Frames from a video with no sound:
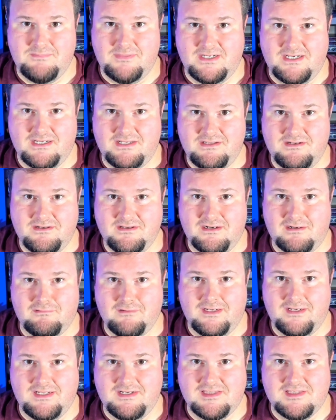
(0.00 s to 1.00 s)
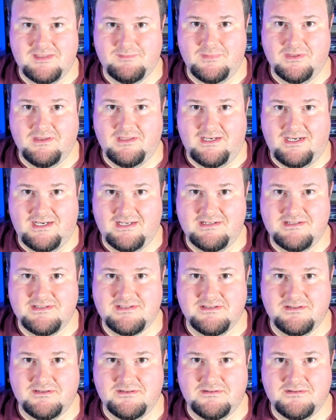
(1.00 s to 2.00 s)
but you're going to run into them a lot,
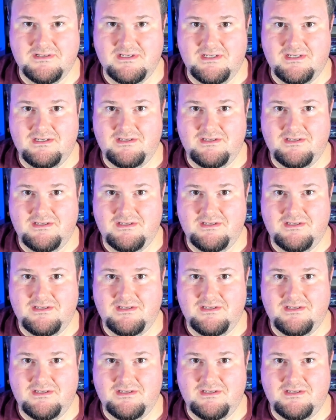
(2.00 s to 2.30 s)
so